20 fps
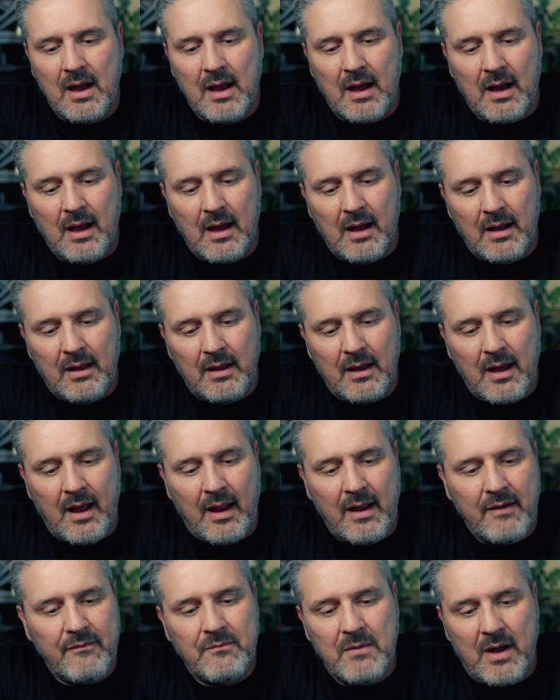
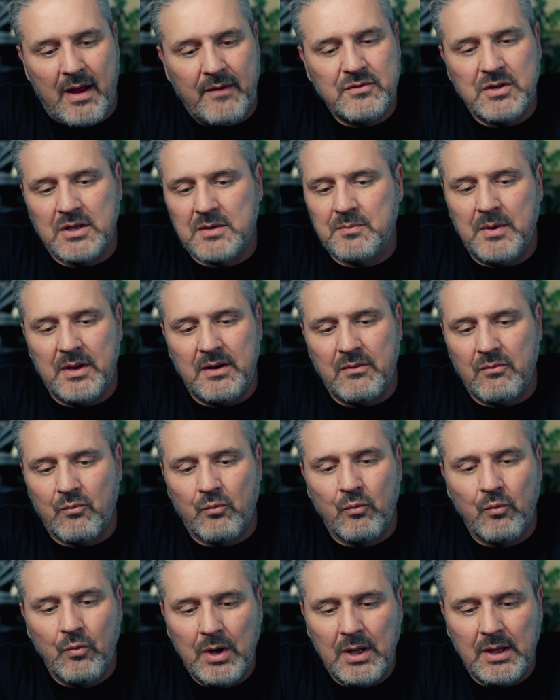I've just
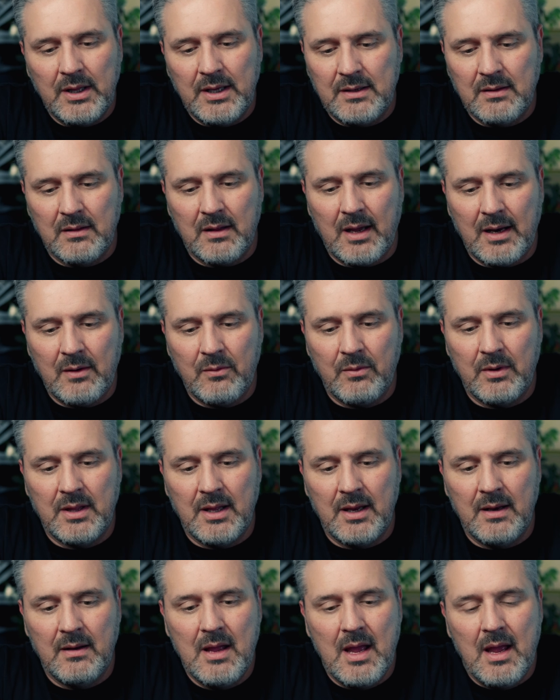been really delighted with
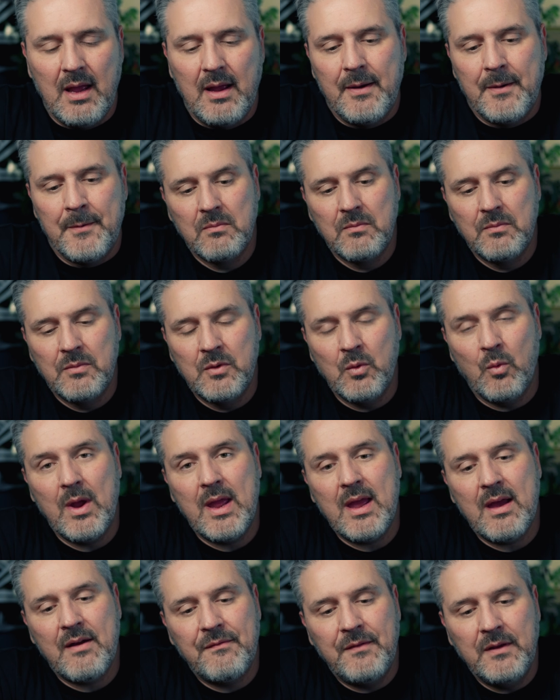it. The
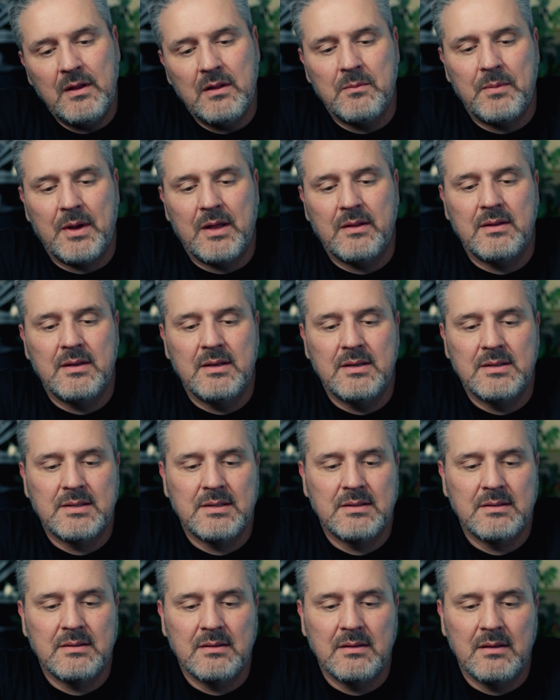way I feel about
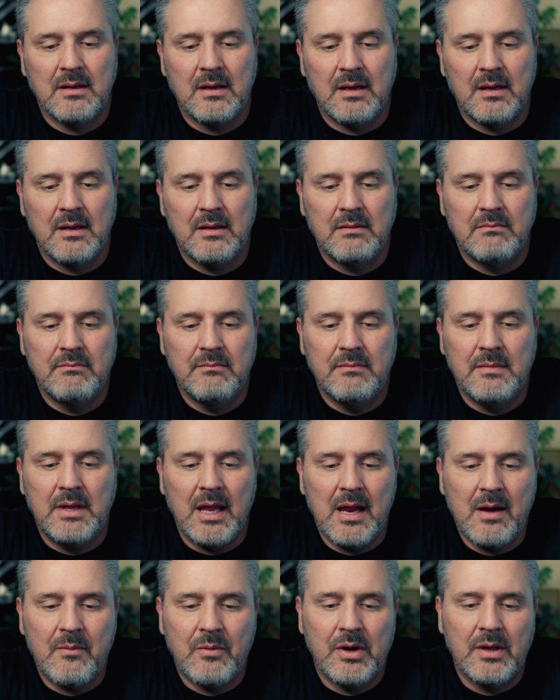this
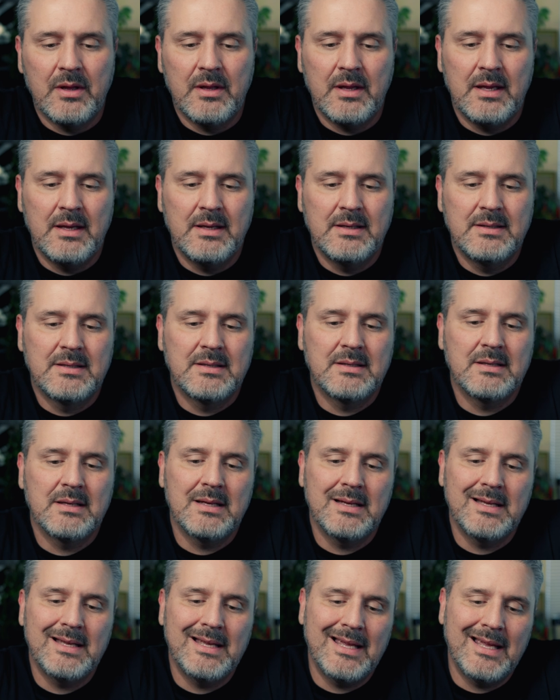camera is
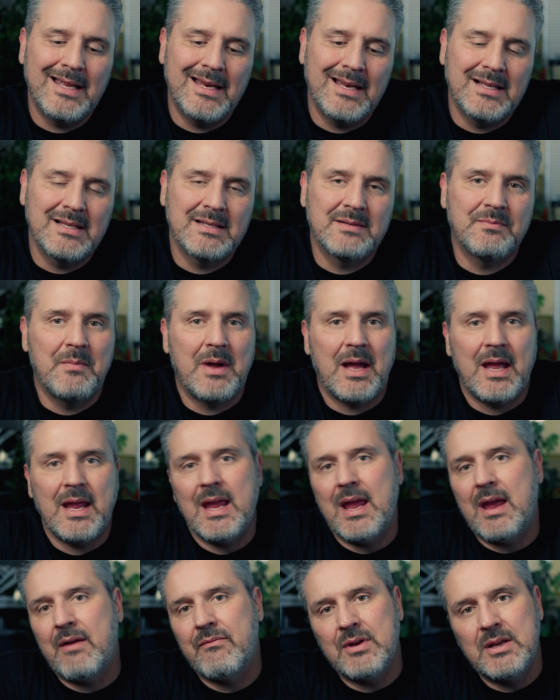it is my
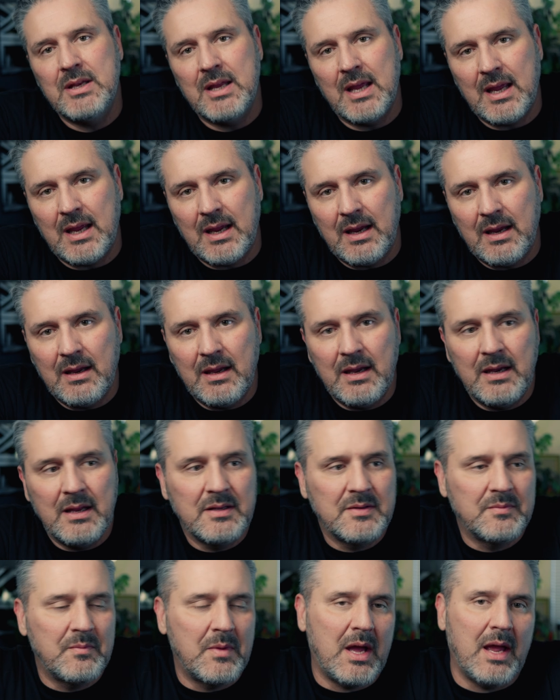everyday. It
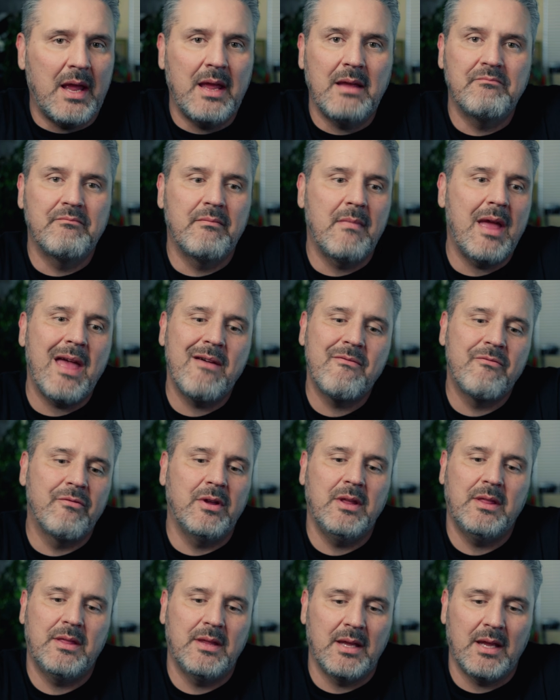is my
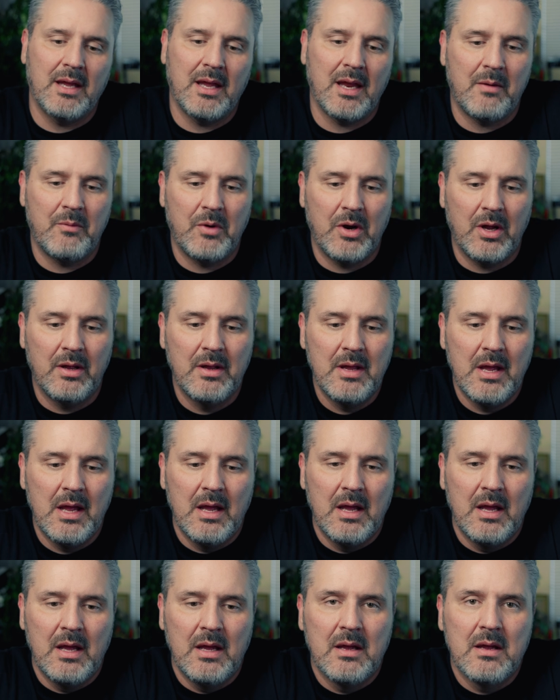everything camera.
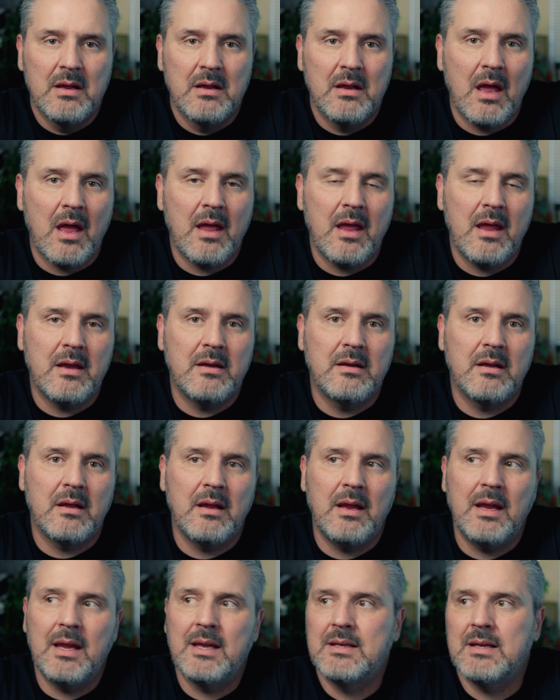And
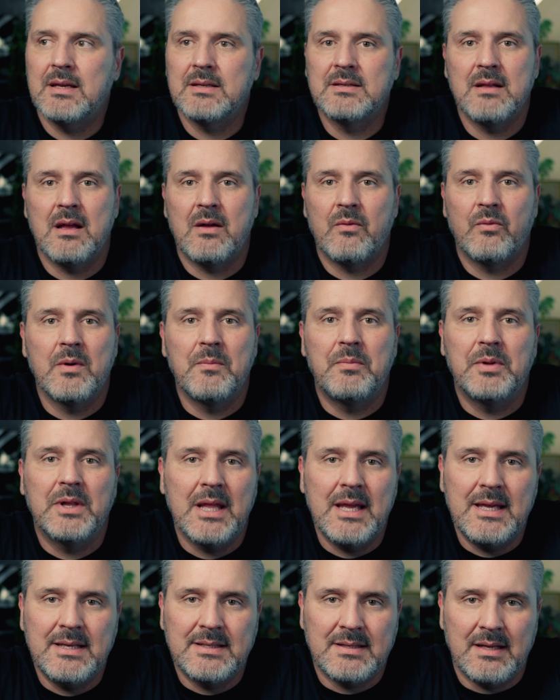it does not
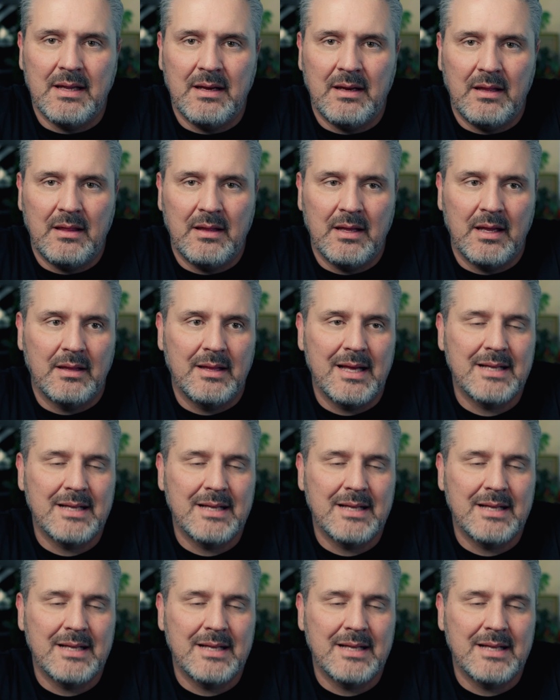replace anything.